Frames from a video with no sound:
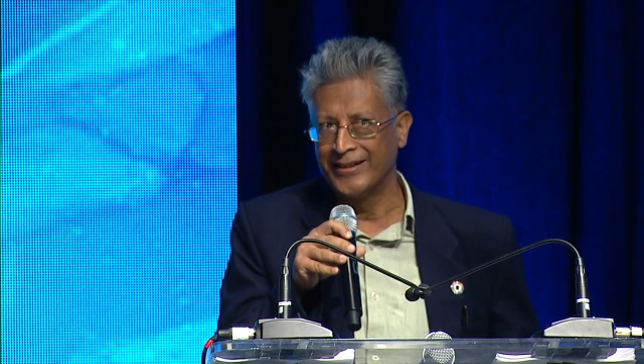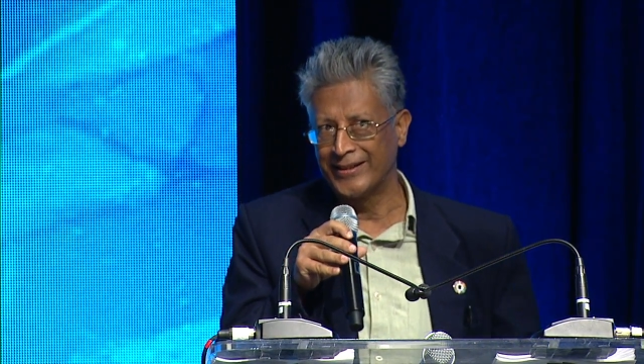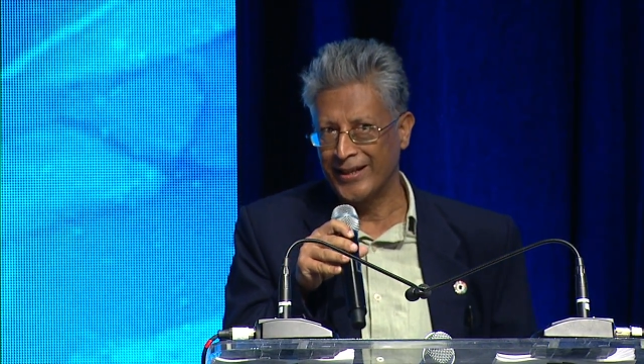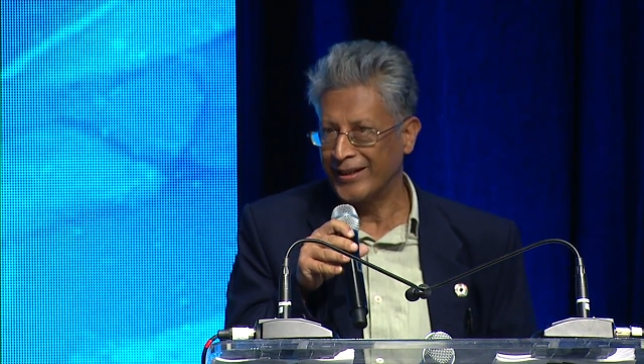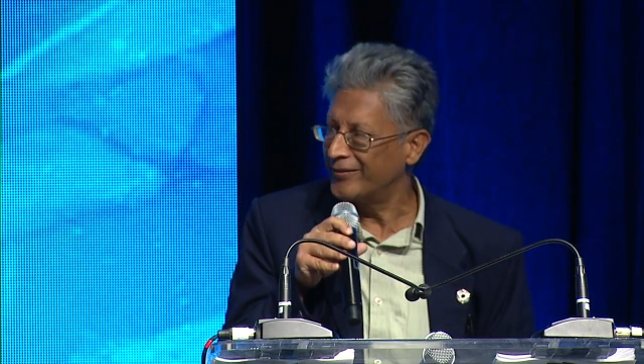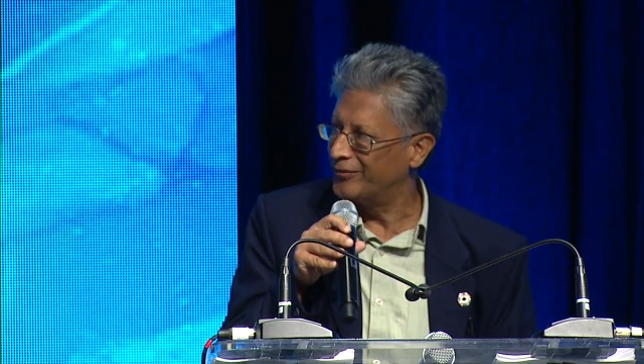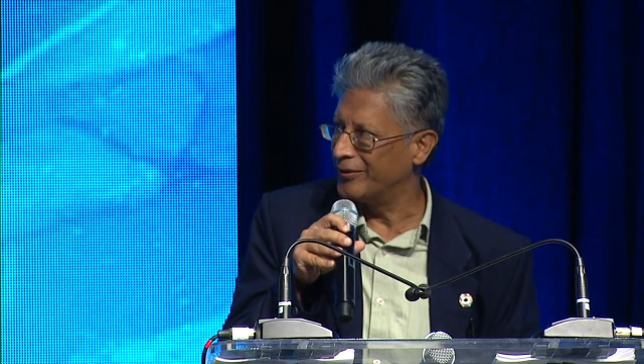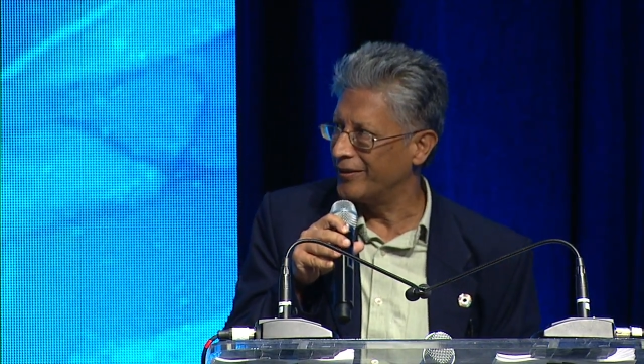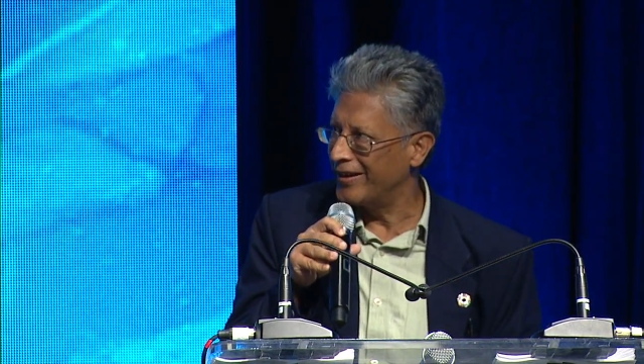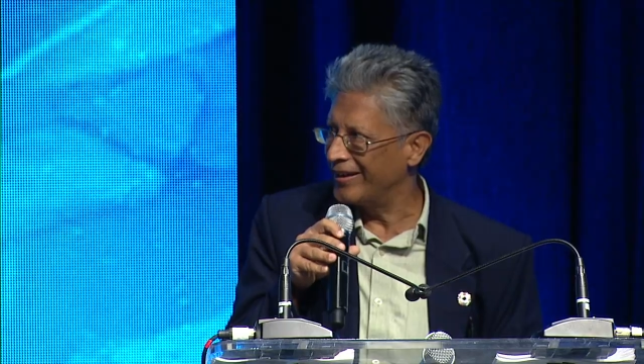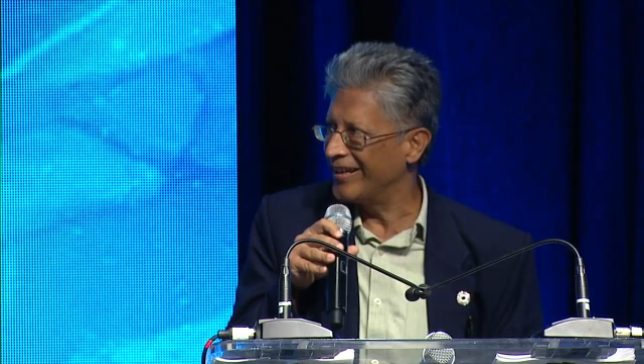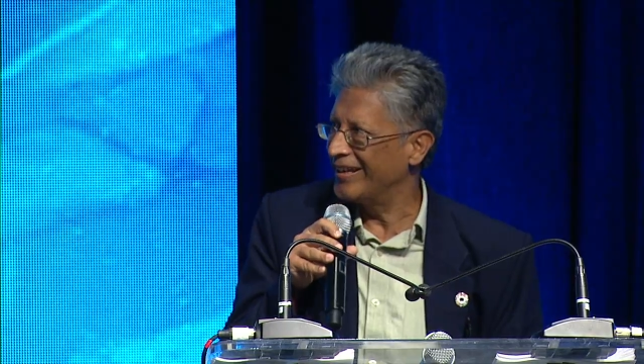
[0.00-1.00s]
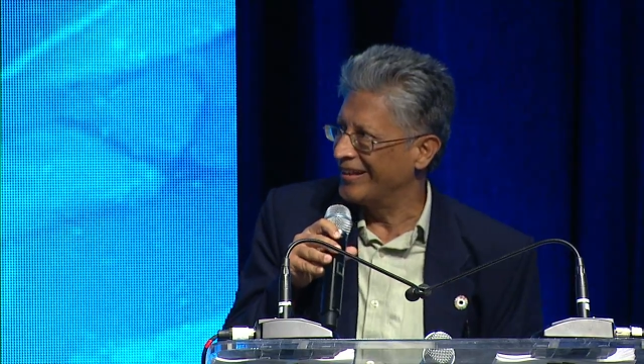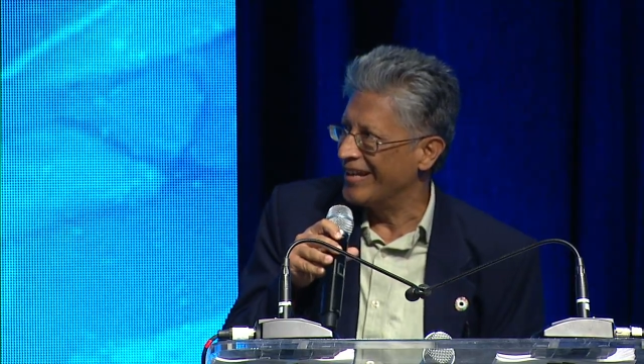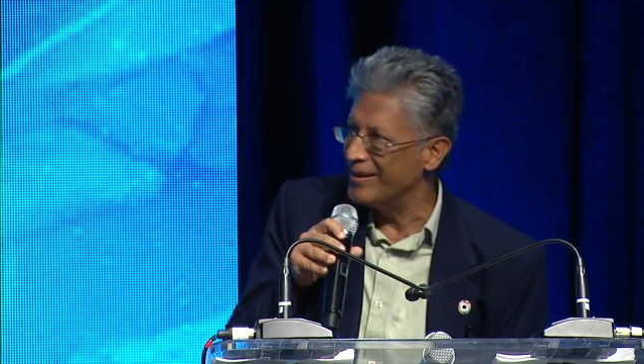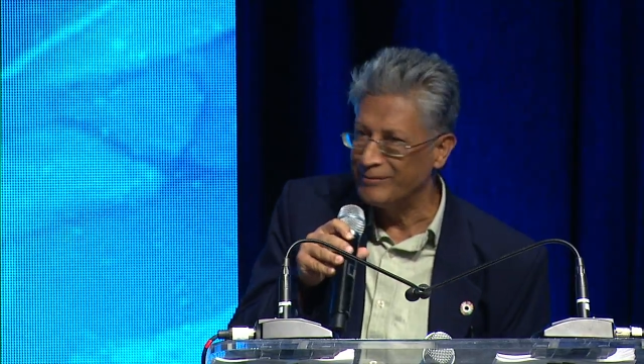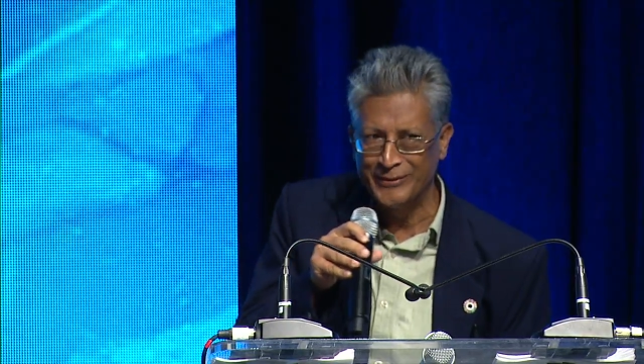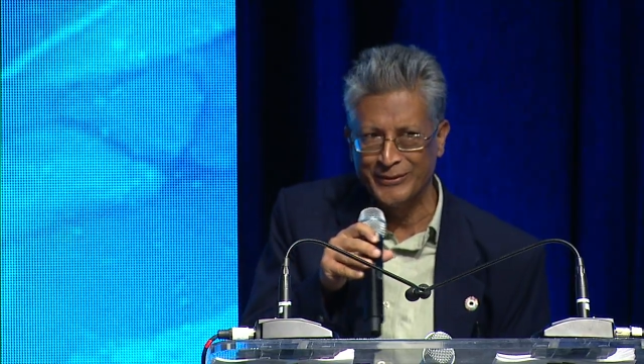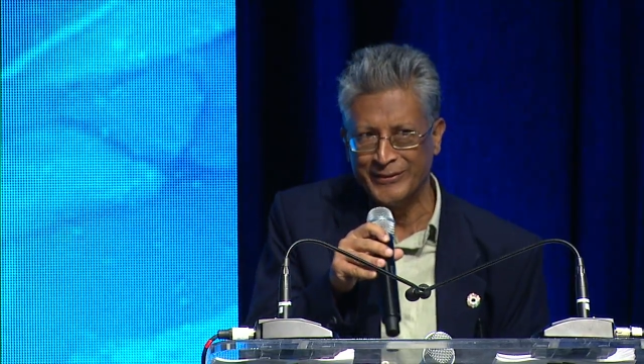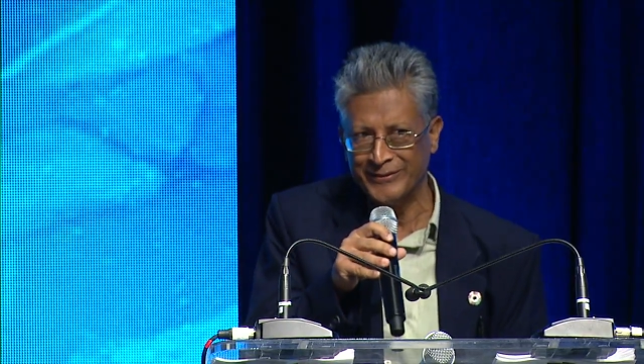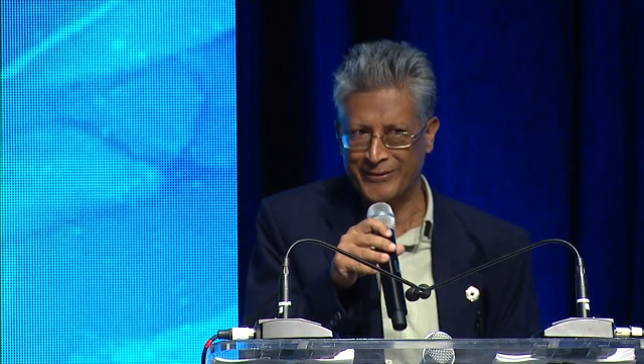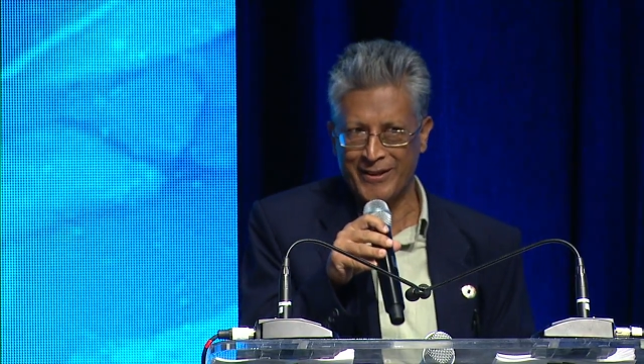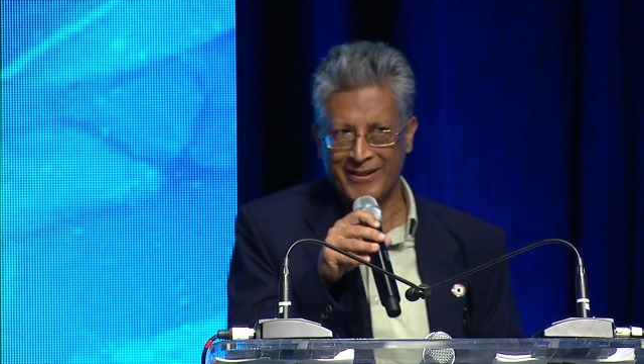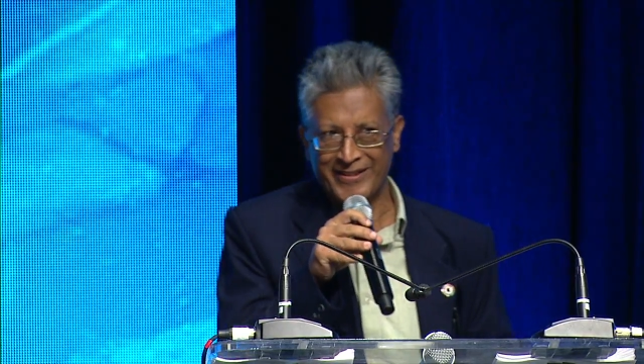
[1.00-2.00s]
Thank for it, M2
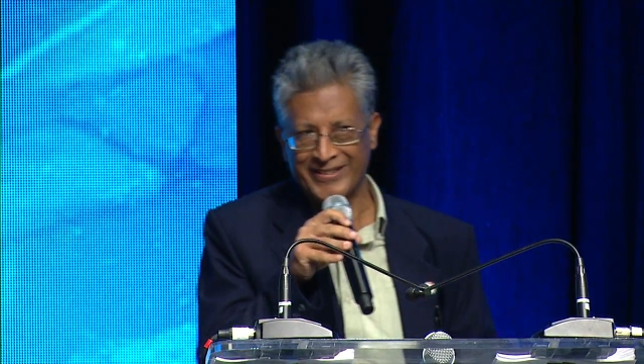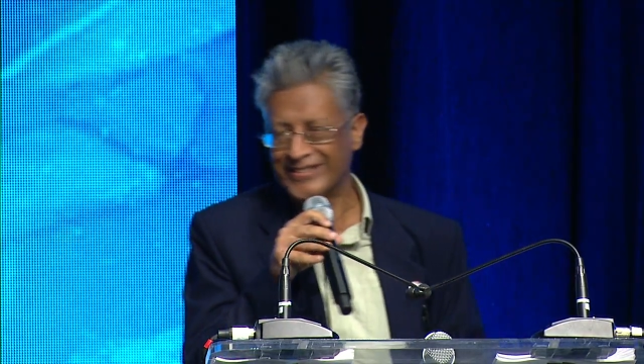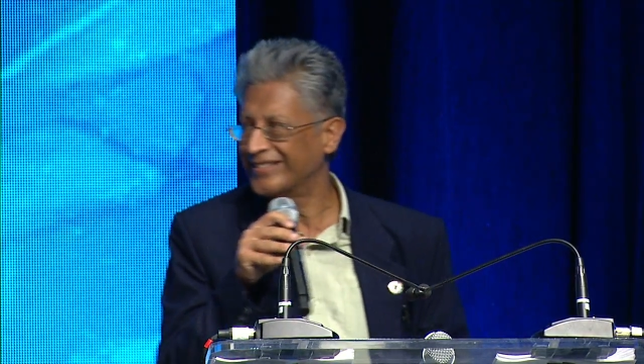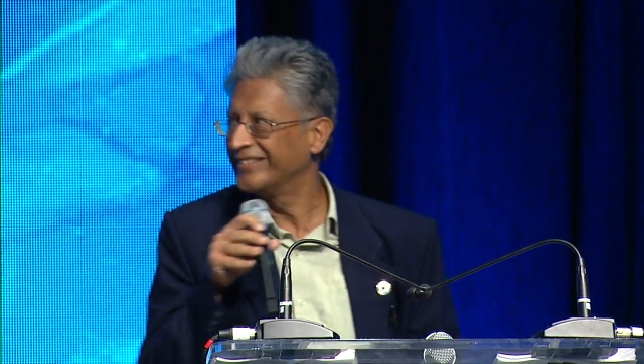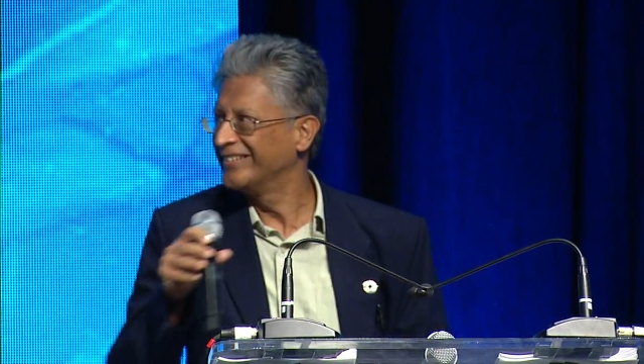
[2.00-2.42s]
Flourish.